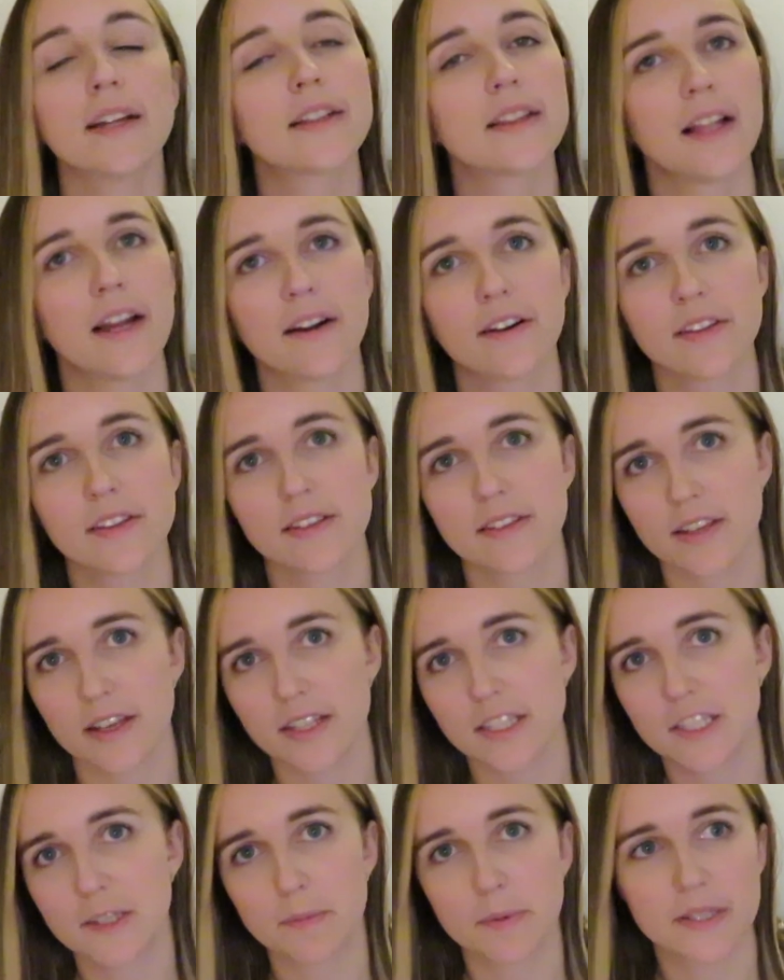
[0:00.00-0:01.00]
Claire and the
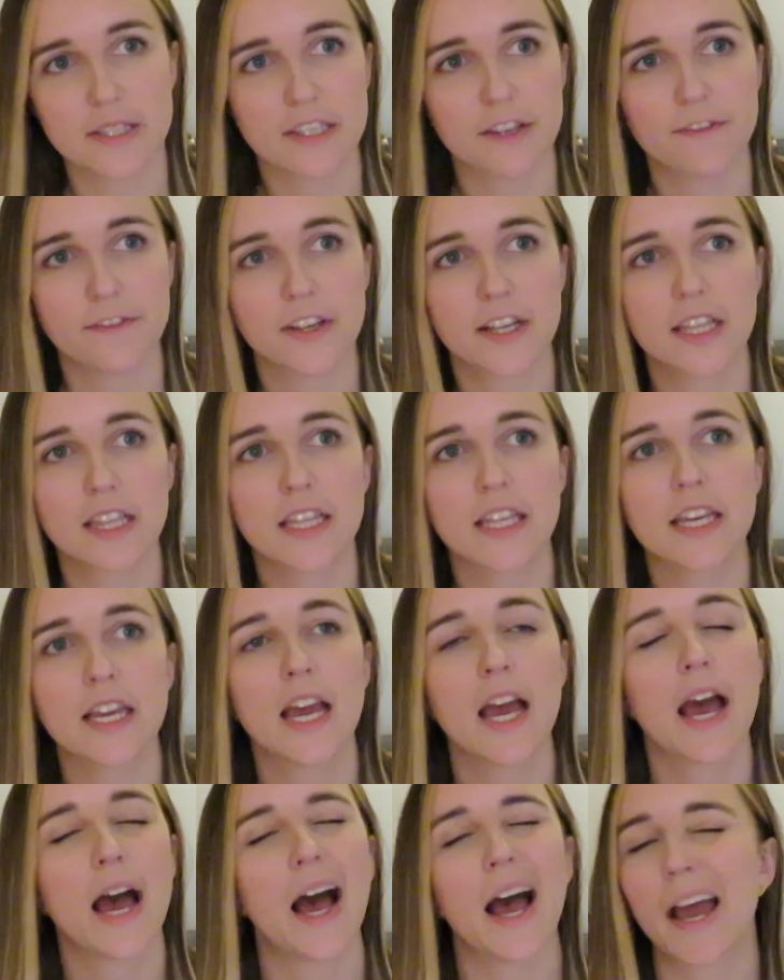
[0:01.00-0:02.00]
Sun
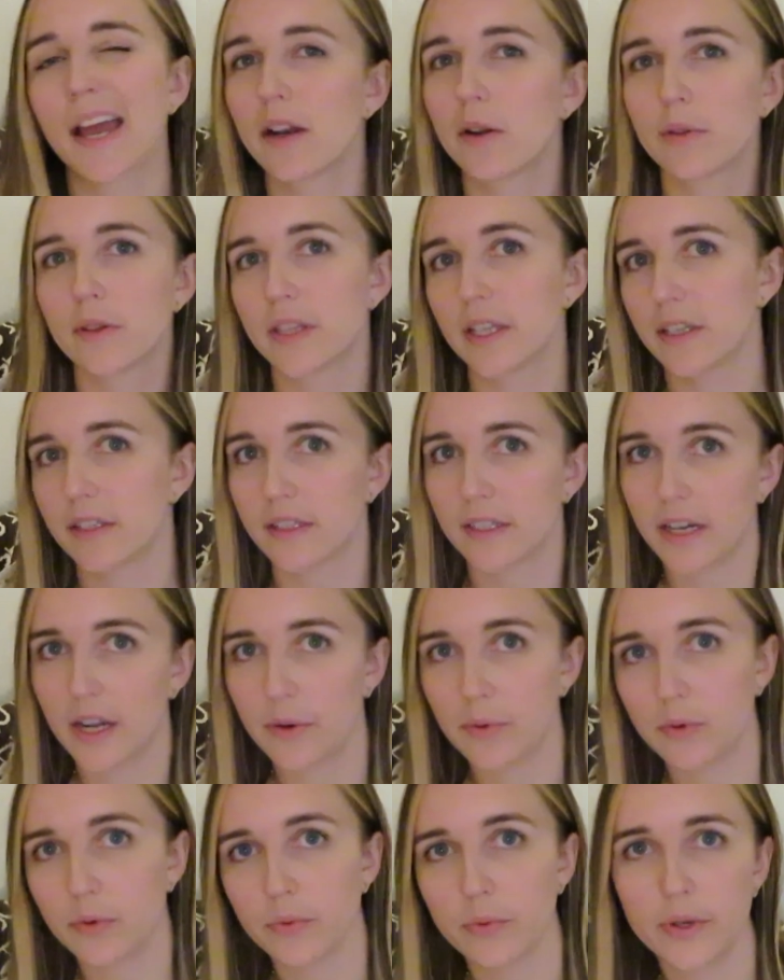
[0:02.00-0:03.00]
specifically, I don't think that
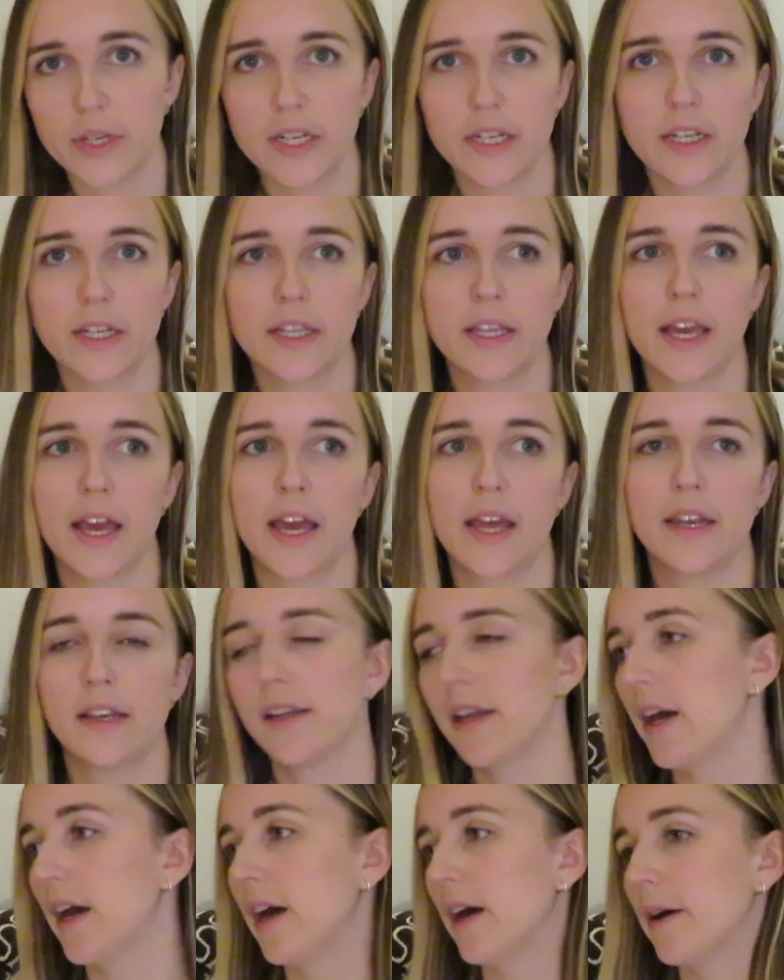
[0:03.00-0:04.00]
I would read it
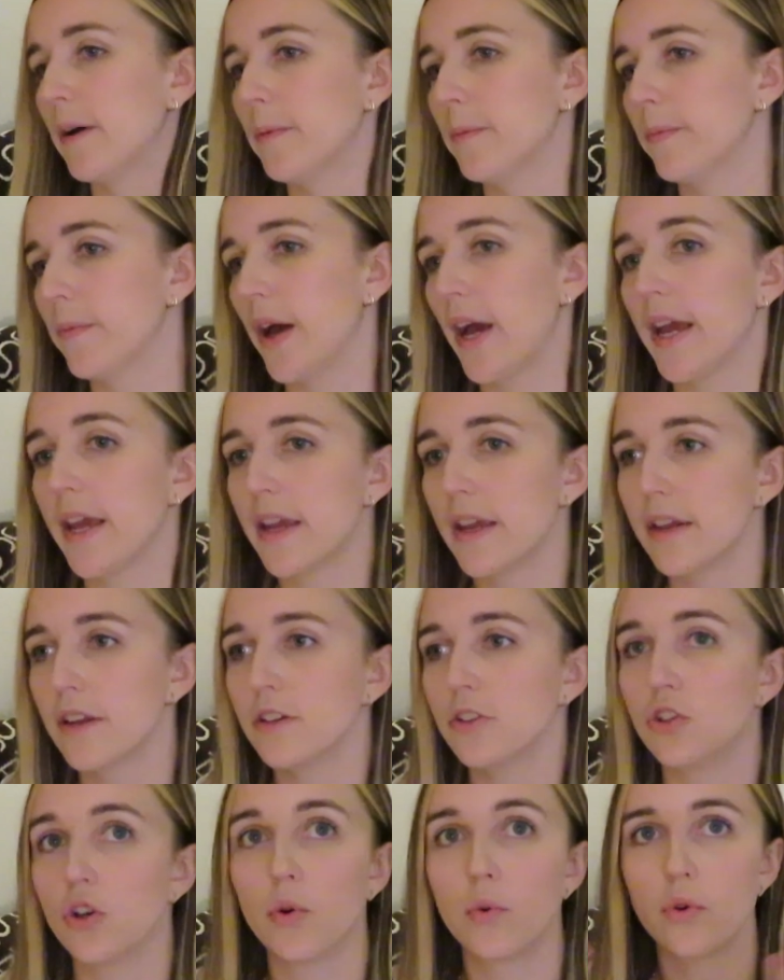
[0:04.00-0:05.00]
again. I
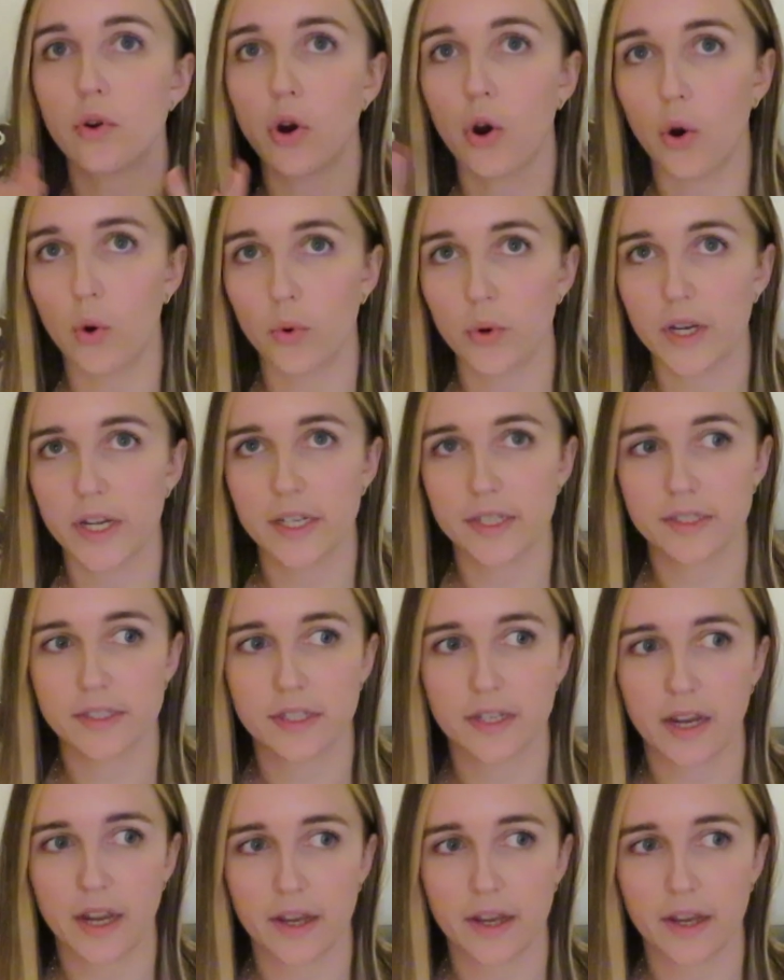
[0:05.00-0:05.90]
don't own it.